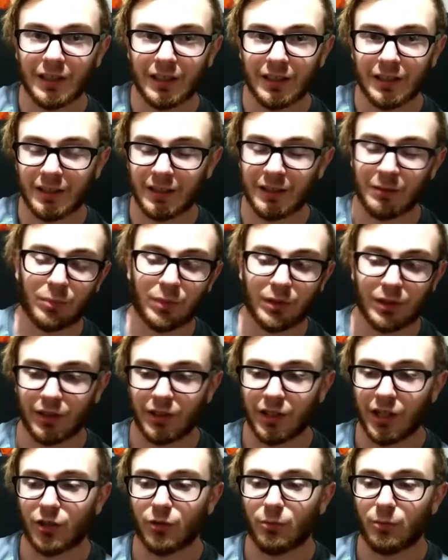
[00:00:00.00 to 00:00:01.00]
then put the
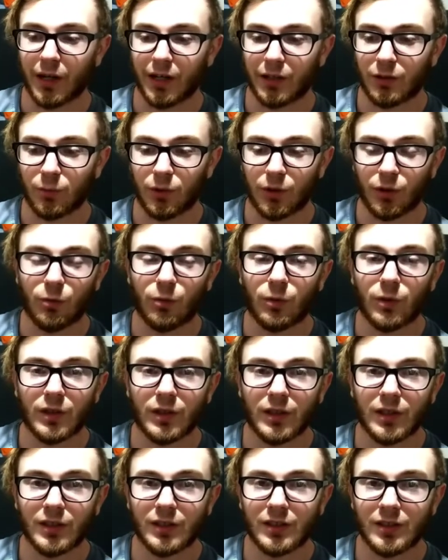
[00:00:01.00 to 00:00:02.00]
ladder back where it
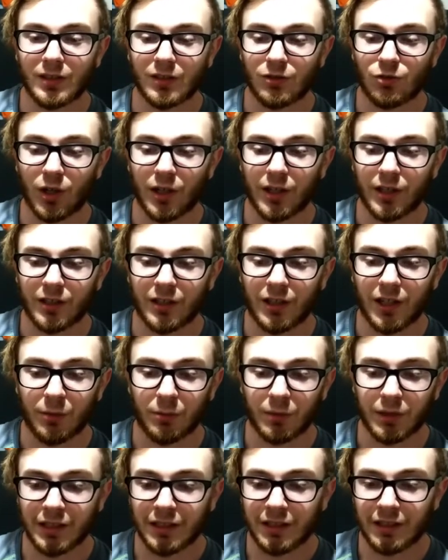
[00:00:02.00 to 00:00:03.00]
was and try
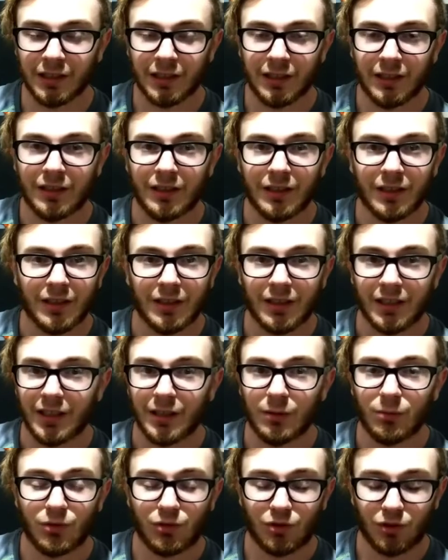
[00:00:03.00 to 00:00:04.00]
climbing it.
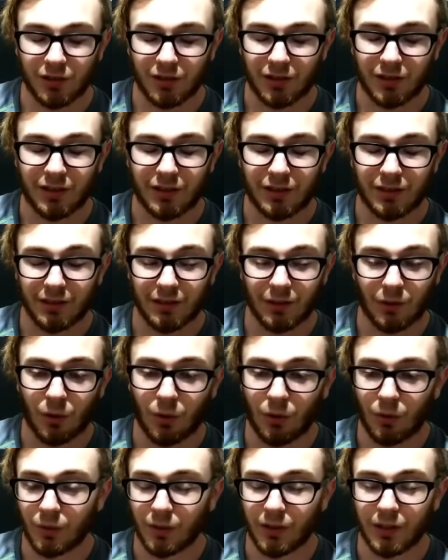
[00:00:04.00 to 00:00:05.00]
It was just,
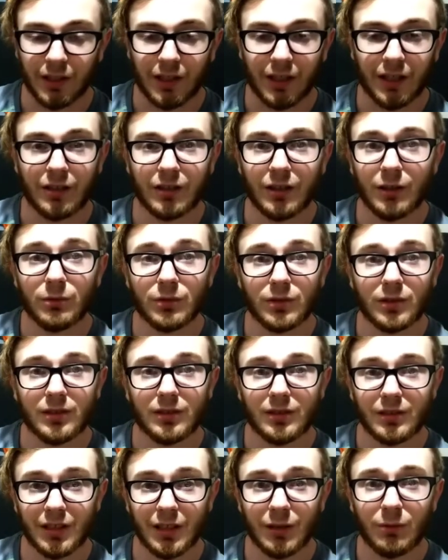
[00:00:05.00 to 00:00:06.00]
holy hell, it
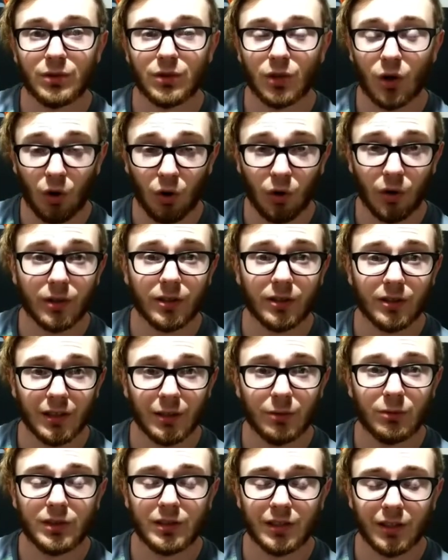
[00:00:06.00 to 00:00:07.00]
was hard. It
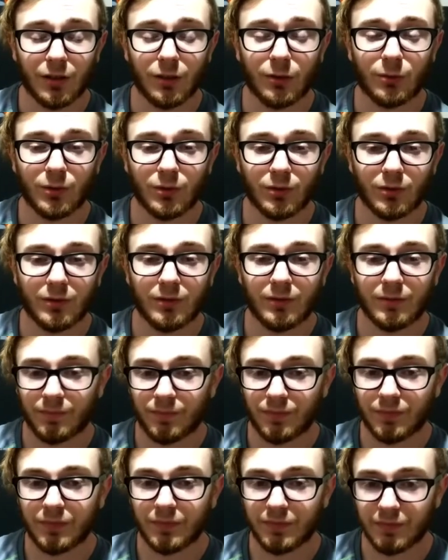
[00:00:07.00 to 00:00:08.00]
was terrible.
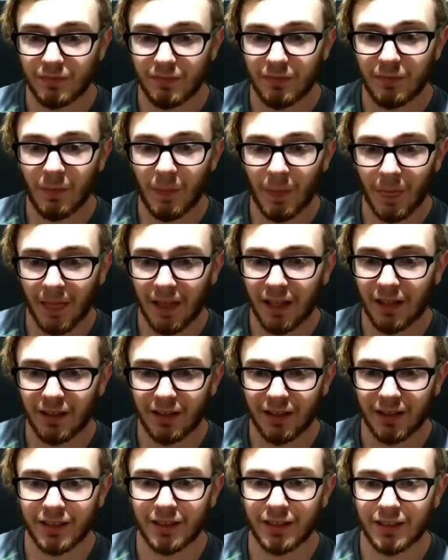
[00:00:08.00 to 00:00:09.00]

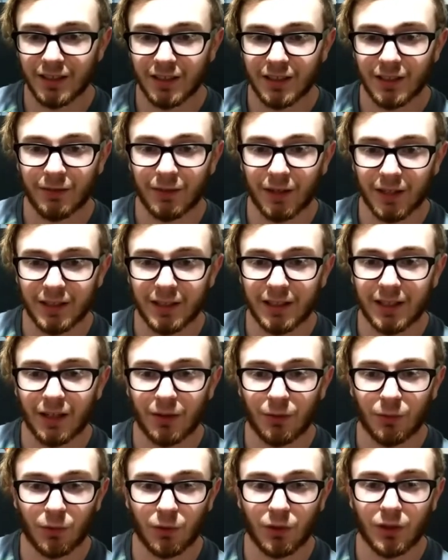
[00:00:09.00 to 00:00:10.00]
Like, the fact that I
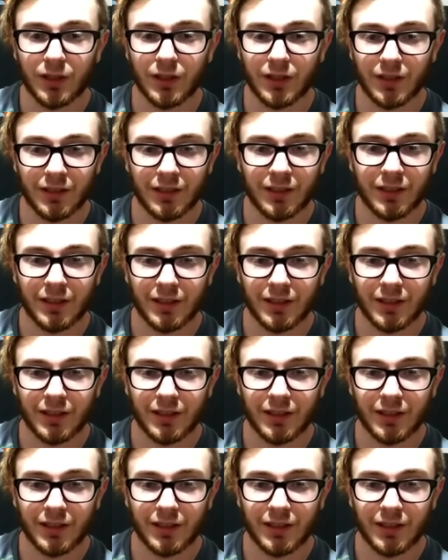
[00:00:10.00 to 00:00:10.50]
won